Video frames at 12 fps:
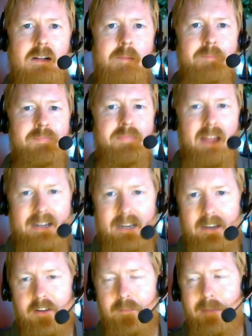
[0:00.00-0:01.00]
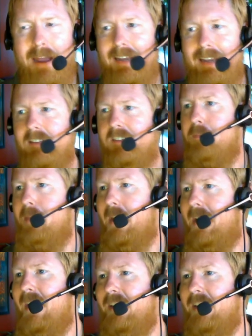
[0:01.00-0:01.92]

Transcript: like another mechanism that kind of